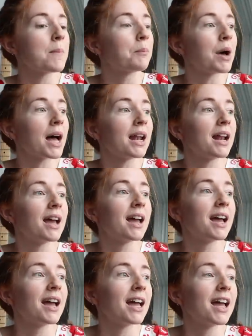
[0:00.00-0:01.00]
But
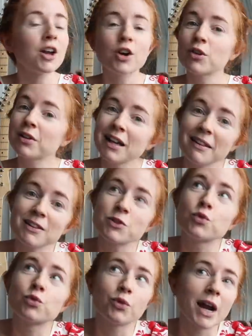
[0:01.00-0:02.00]
in Korea,
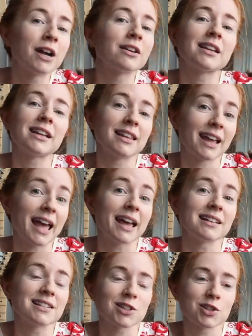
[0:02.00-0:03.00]
that's rarely the
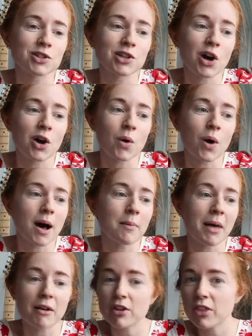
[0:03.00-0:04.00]
case. So
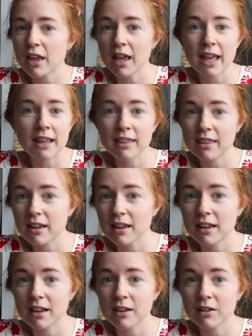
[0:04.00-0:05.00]
everything in
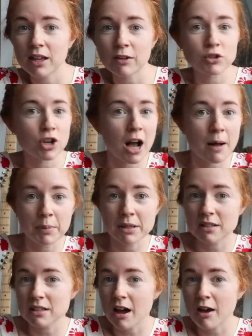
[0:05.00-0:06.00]
the gift shop
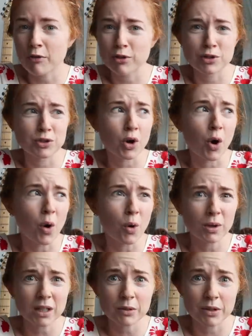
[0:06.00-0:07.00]
and stuff was
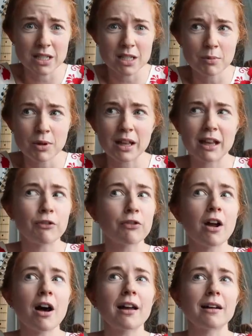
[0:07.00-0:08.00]
totally reasonable, if
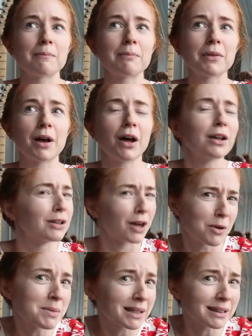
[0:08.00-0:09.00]
not
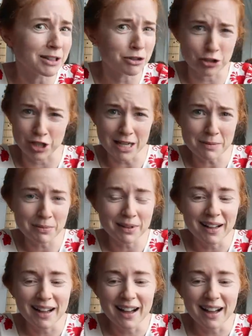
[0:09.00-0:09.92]
alarmingly cheap.